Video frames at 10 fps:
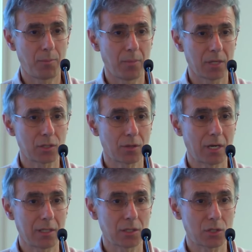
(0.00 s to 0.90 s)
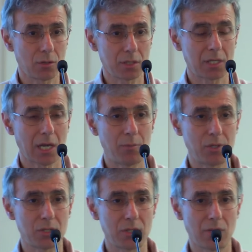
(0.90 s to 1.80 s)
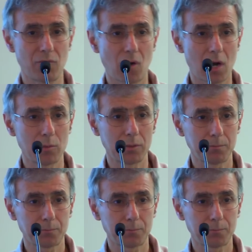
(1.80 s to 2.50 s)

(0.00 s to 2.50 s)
so that it does not escape into the environment.